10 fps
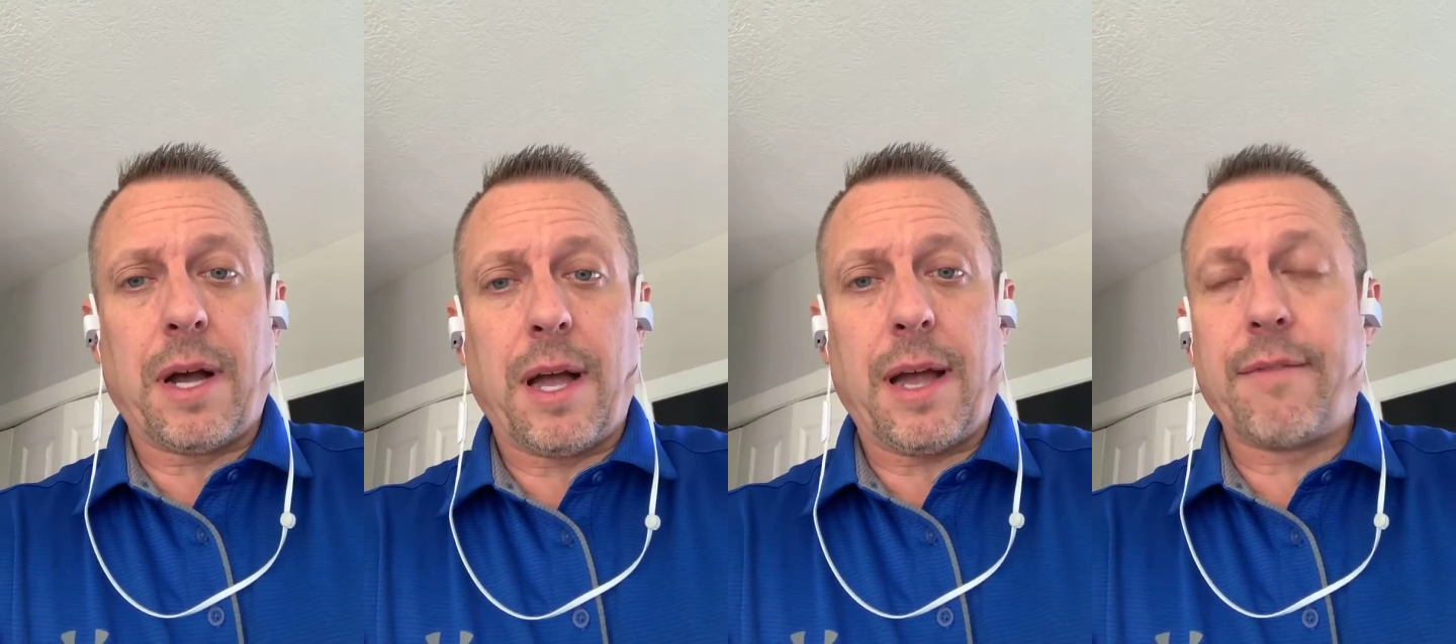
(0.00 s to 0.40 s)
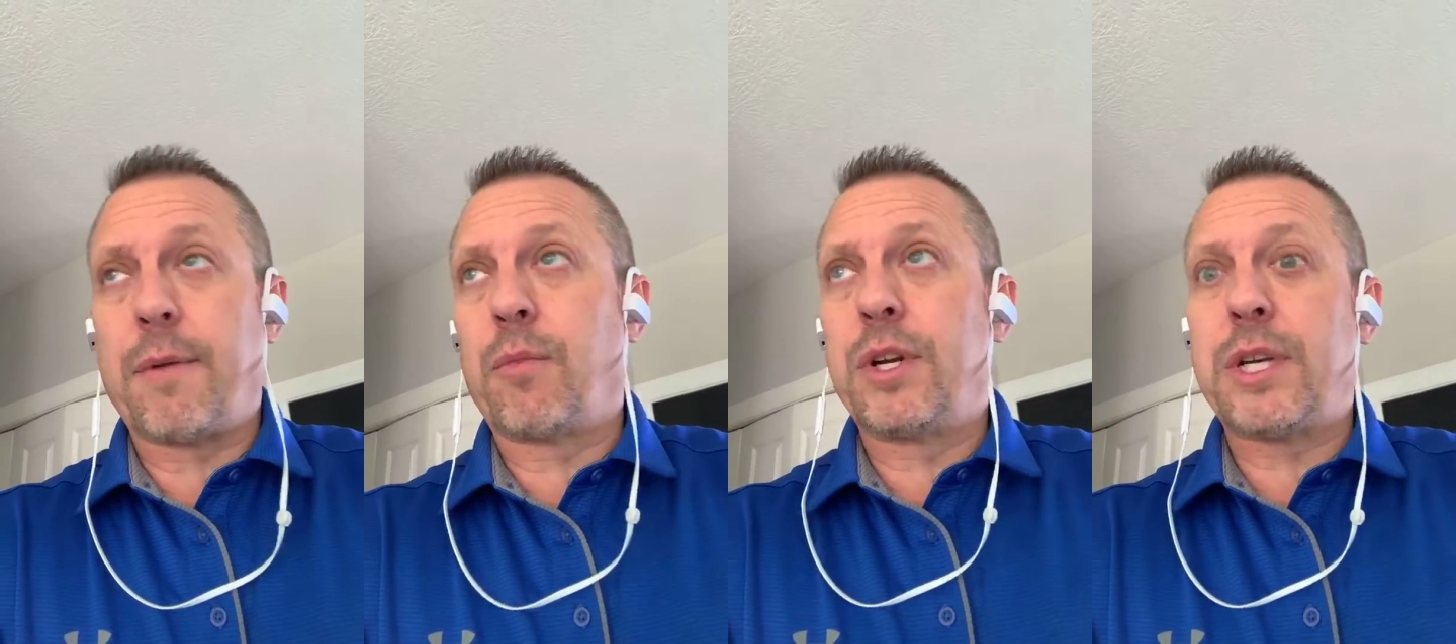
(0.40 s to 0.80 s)
have
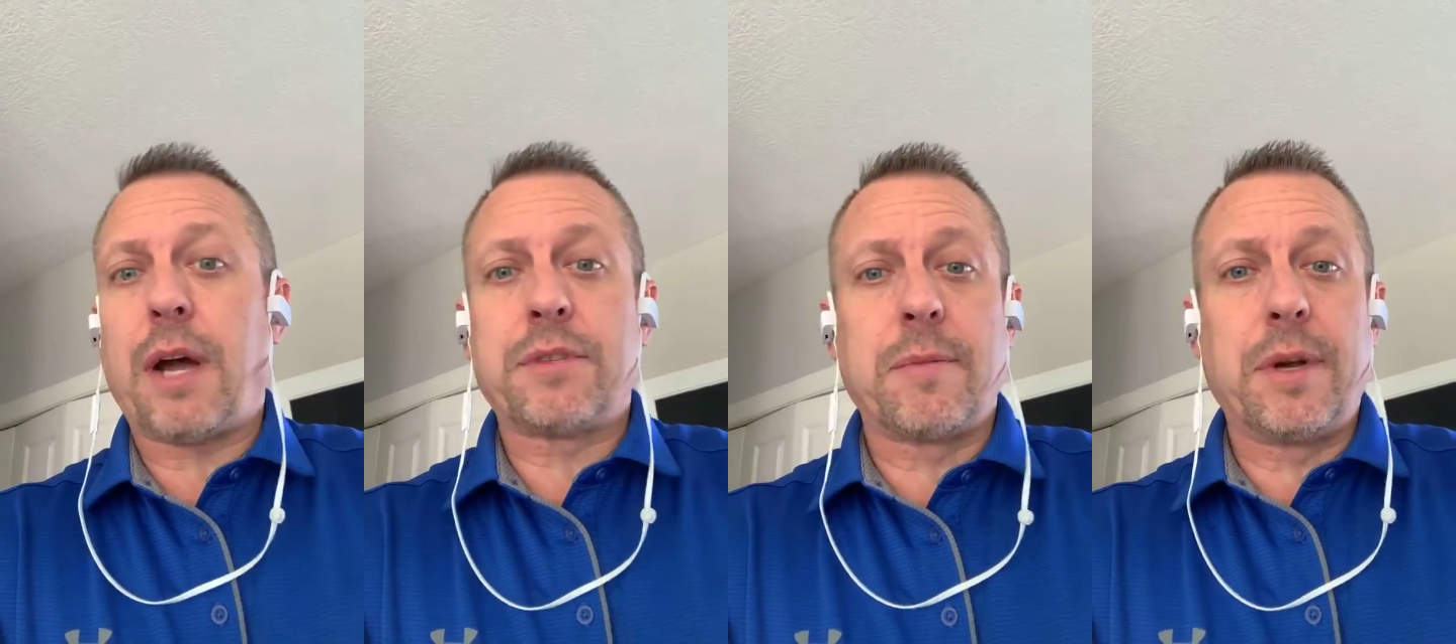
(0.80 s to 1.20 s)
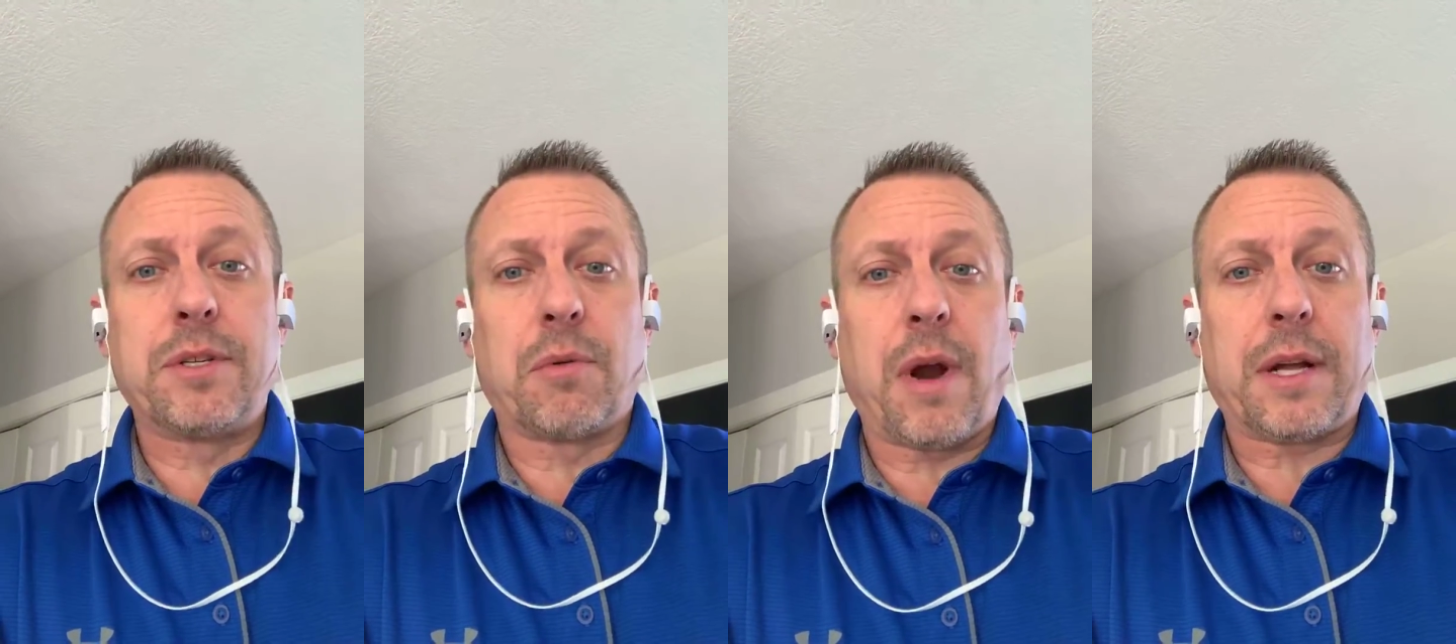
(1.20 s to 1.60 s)
them reach out to me
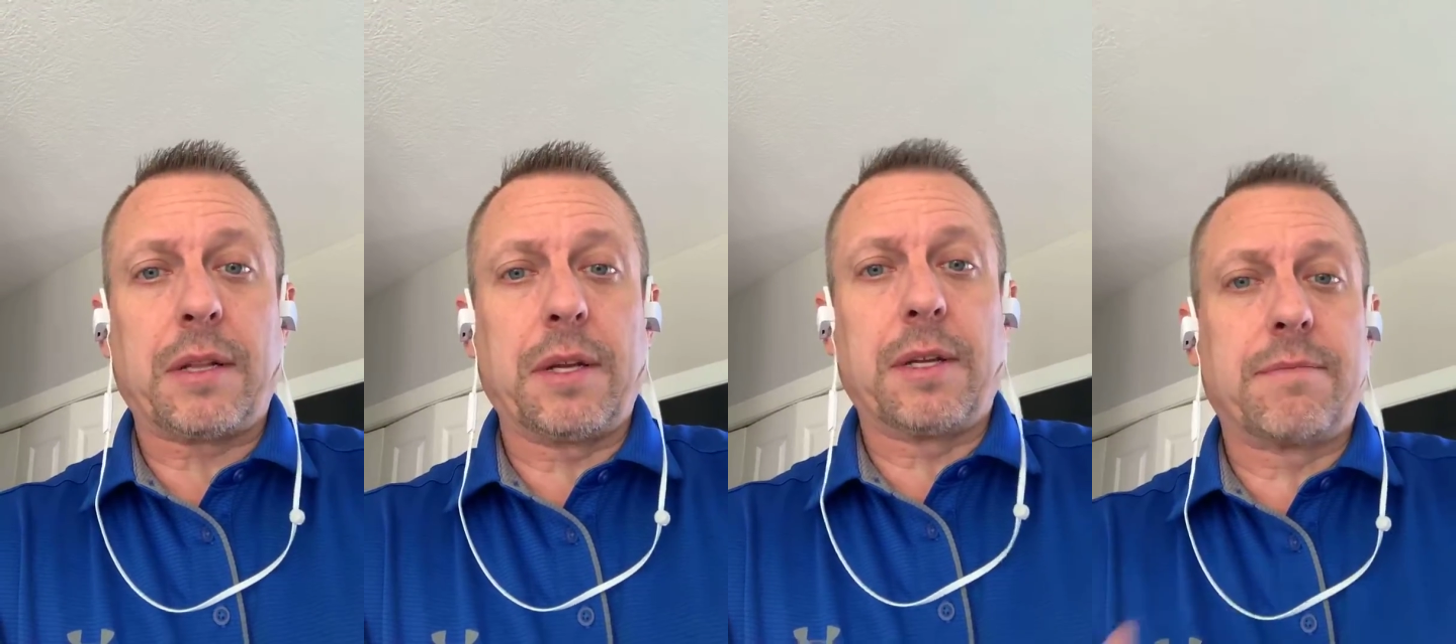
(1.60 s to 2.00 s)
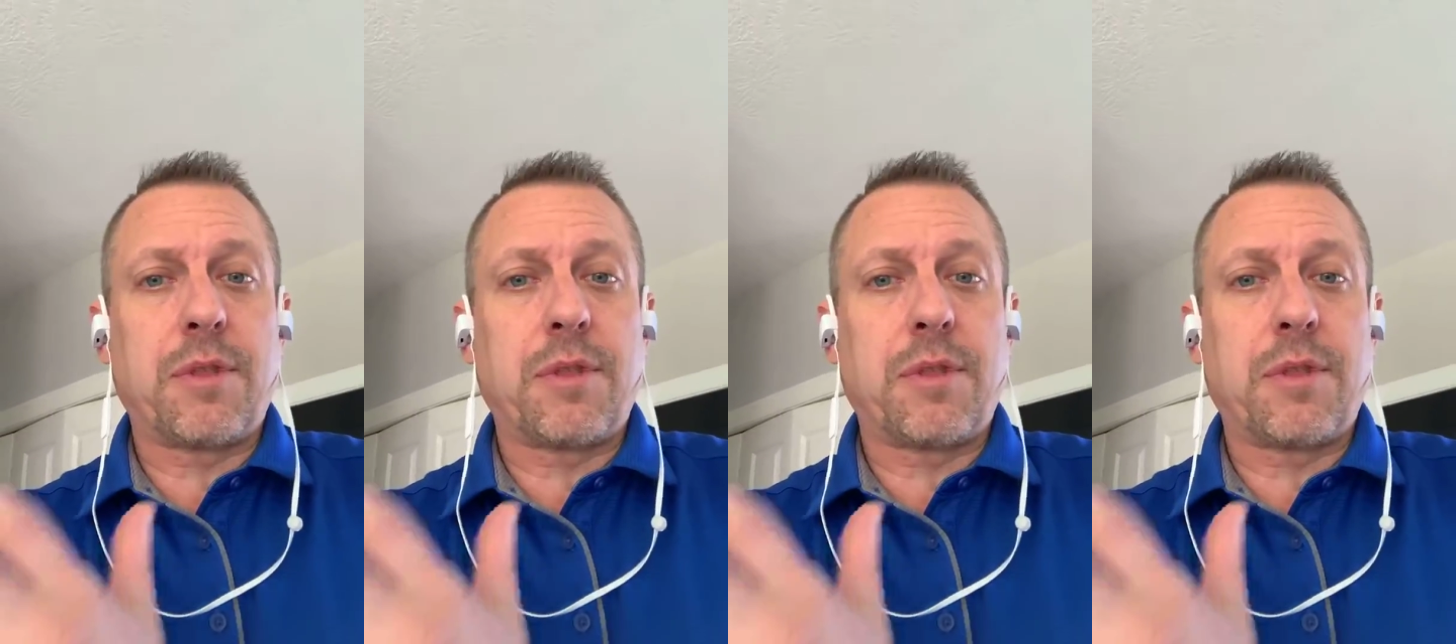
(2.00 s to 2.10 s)
directly,